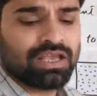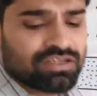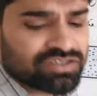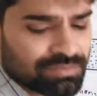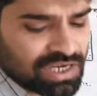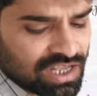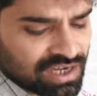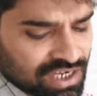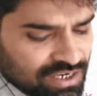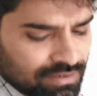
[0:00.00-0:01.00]

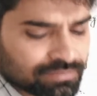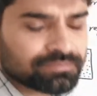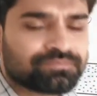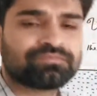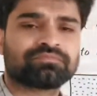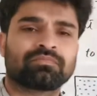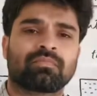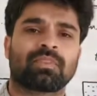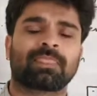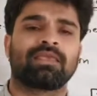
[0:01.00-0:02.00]
Similarly,
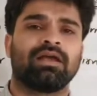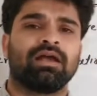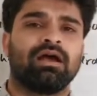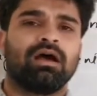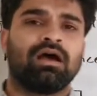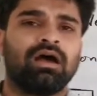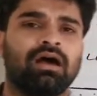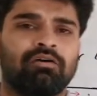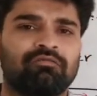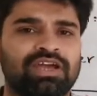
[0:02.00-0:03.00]

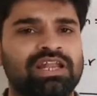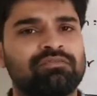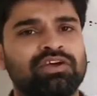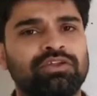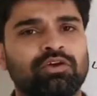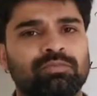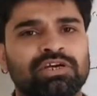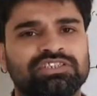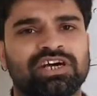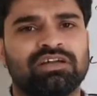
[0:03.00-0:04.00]
whenever your
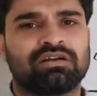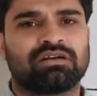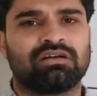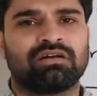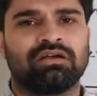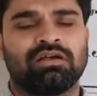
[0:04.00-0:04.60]
mother